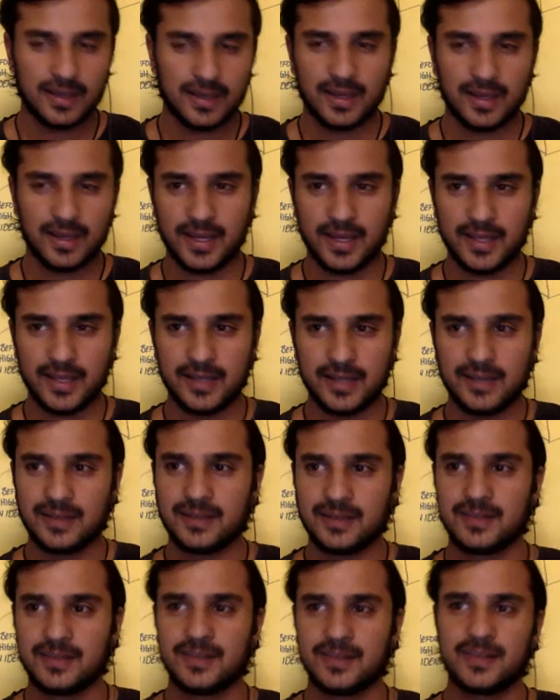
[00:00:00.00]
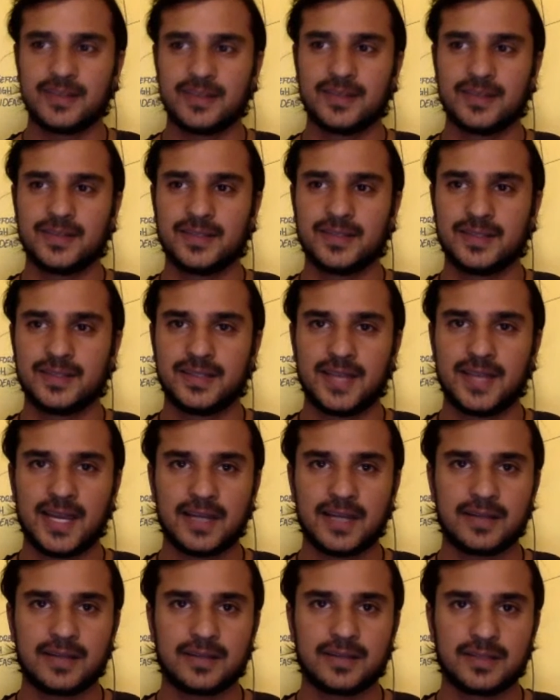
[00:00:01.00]
And
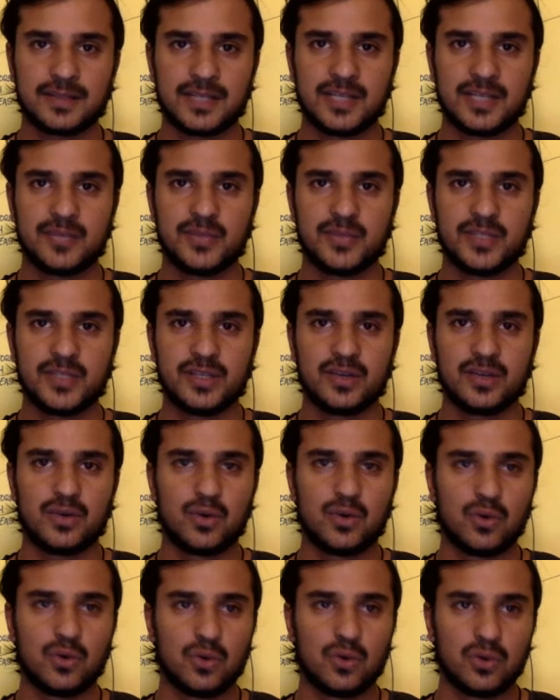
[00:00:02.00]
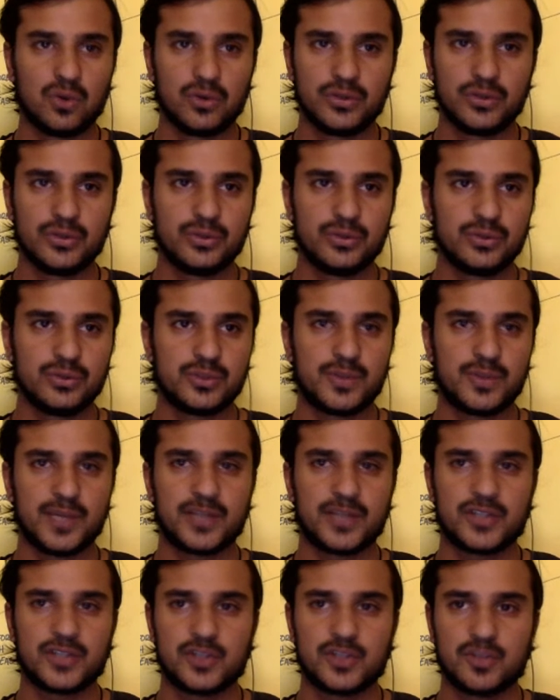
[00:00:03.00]
that gave me a whole new
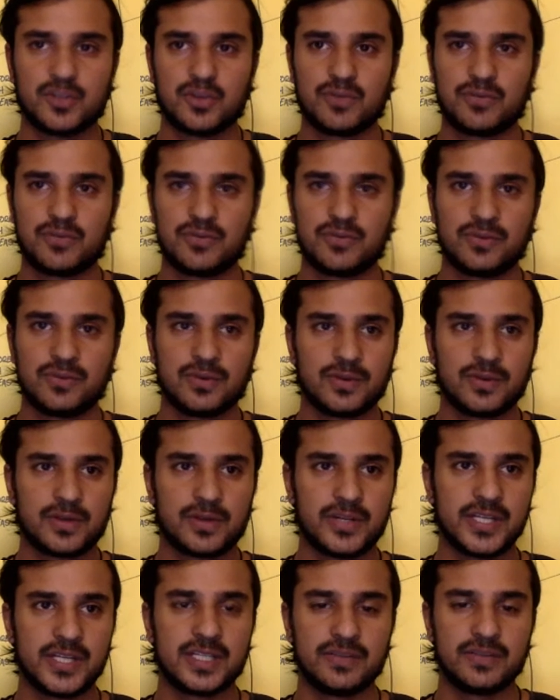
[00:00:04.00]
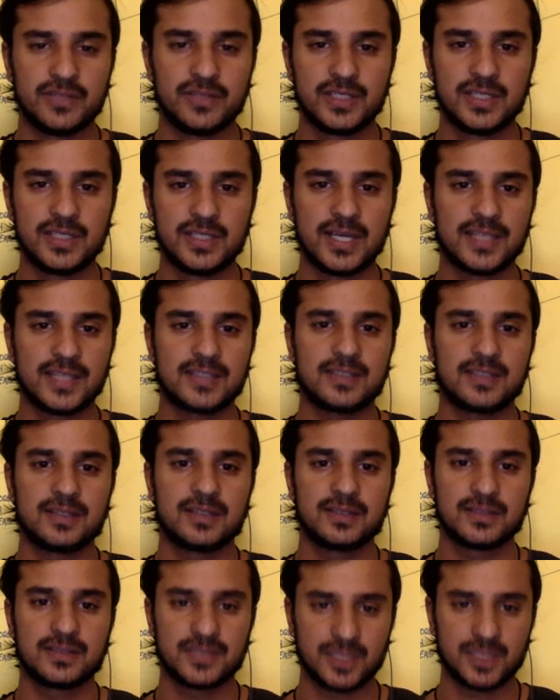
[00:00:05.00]
spectrum of creativity as a
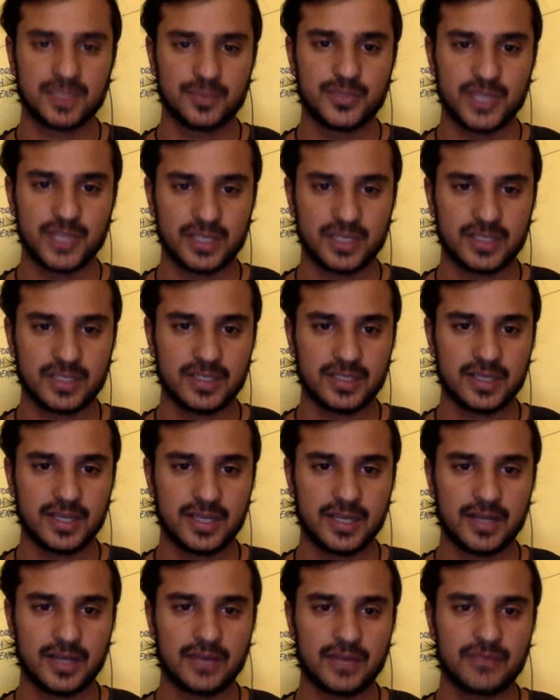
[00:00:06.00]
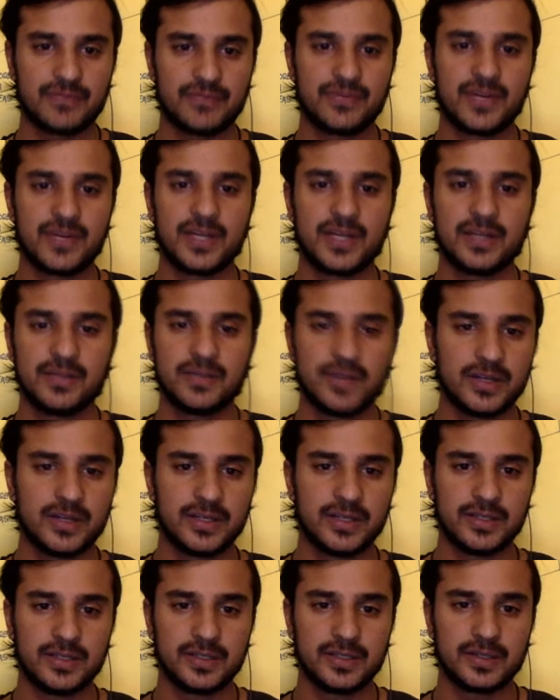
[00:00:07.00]
subject. And I got very,
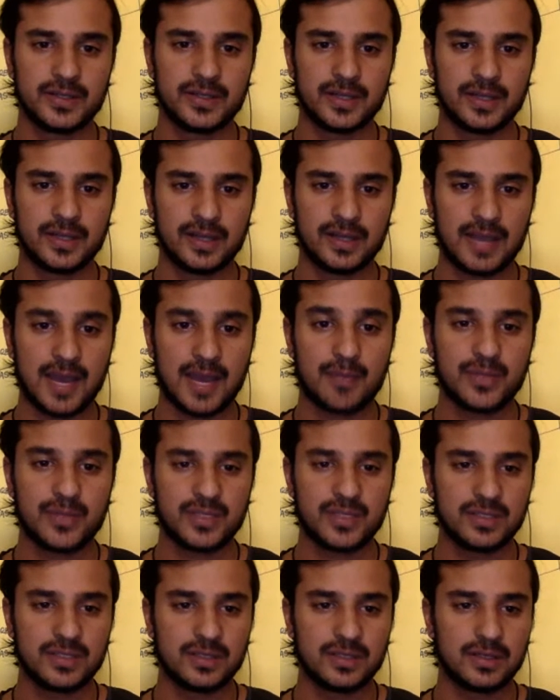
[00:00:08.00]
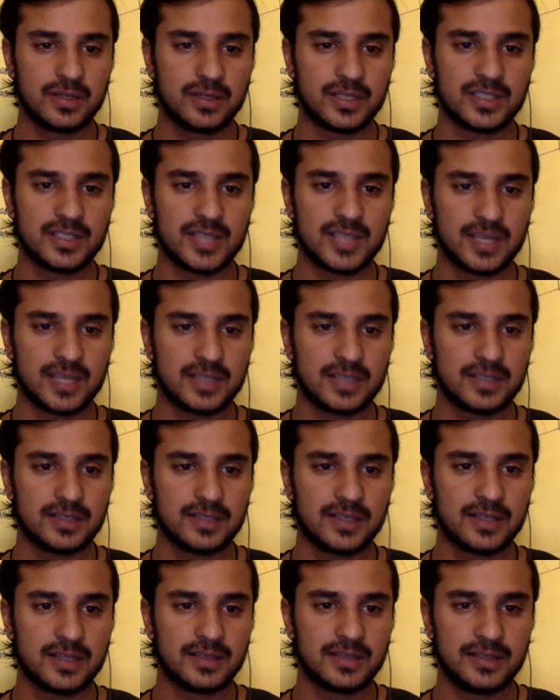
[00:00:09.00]
very happy and excited
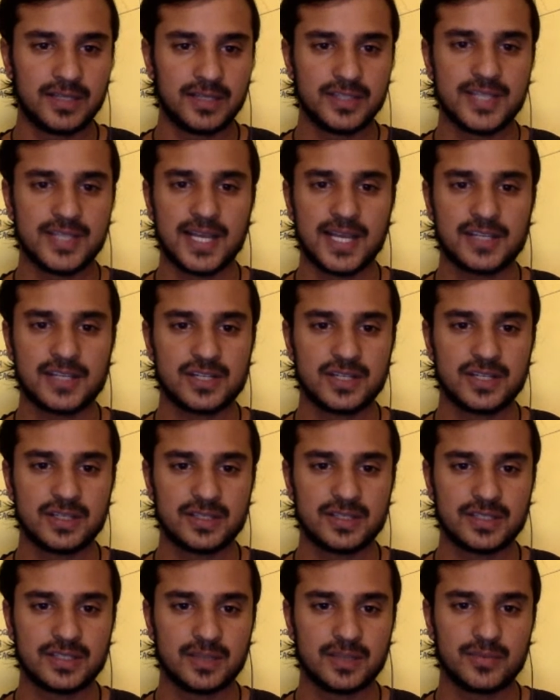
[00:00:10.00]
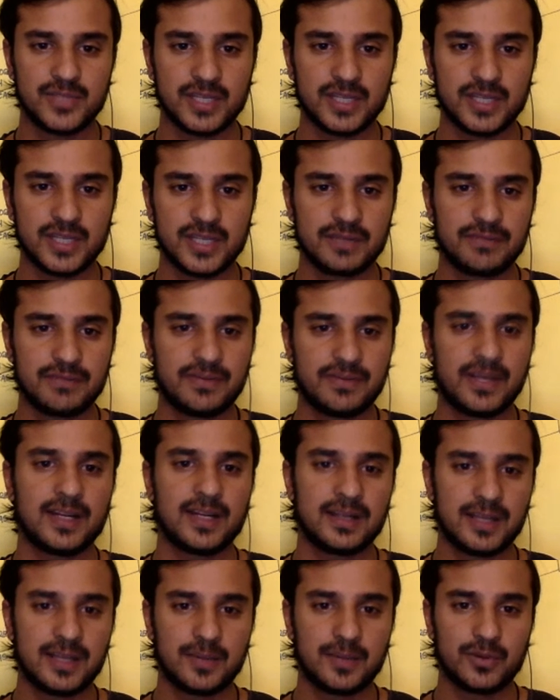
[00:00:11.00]
that there's actually a subject and
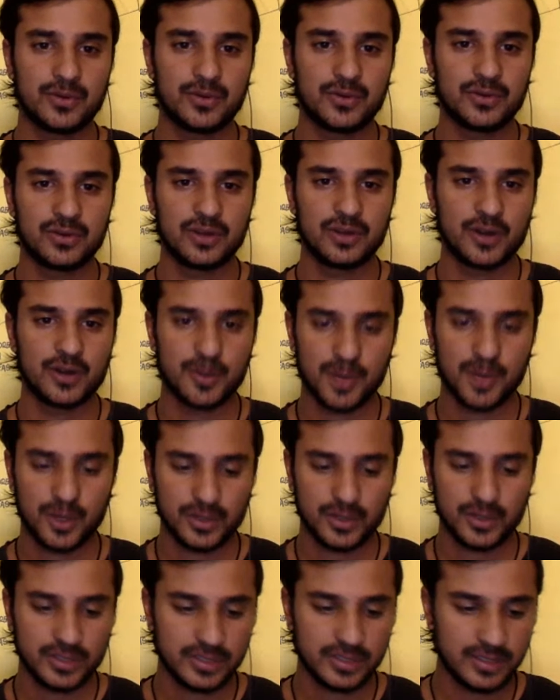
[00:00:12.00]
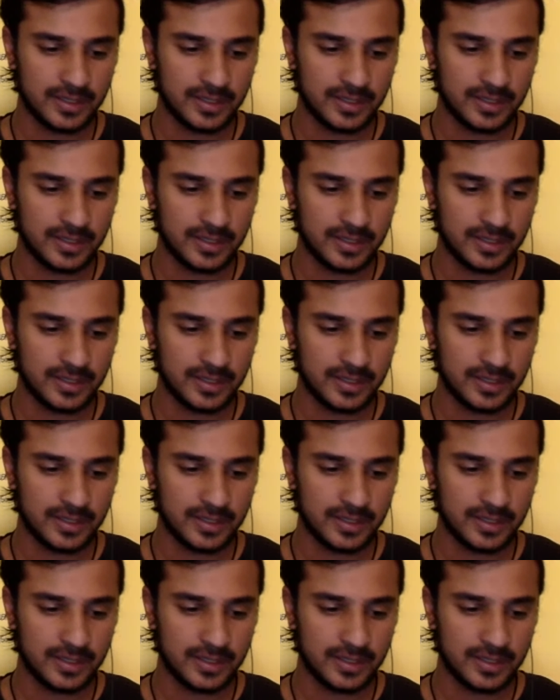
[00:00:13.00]
finally I'm going to learn about it.